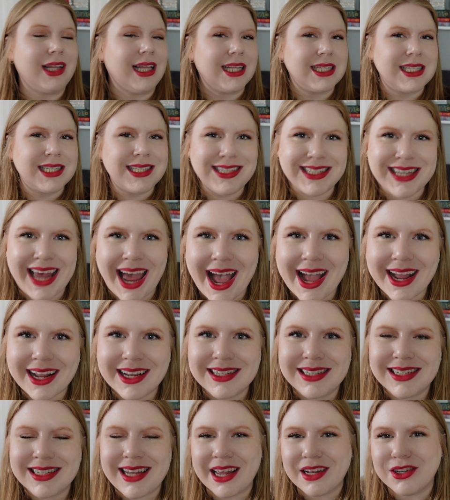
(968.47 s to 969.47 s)
like
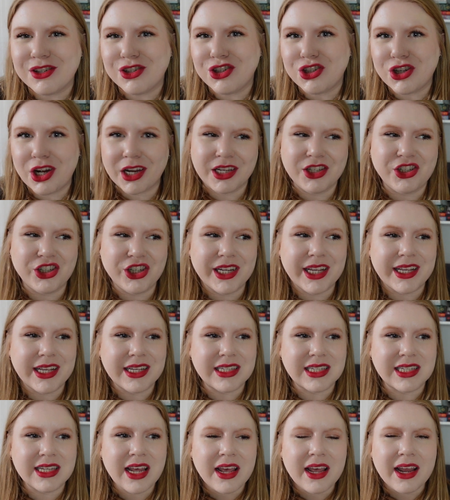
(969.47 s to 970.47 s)
sacks and
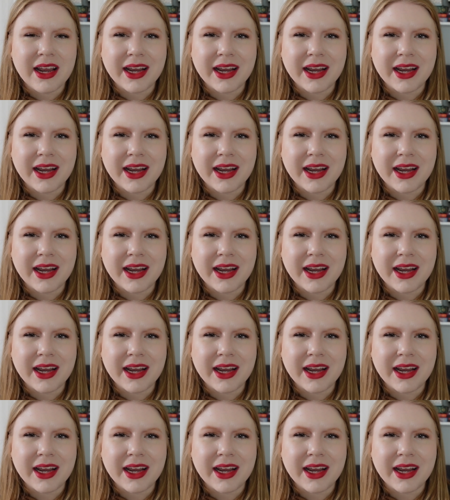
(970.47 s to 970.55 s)
judges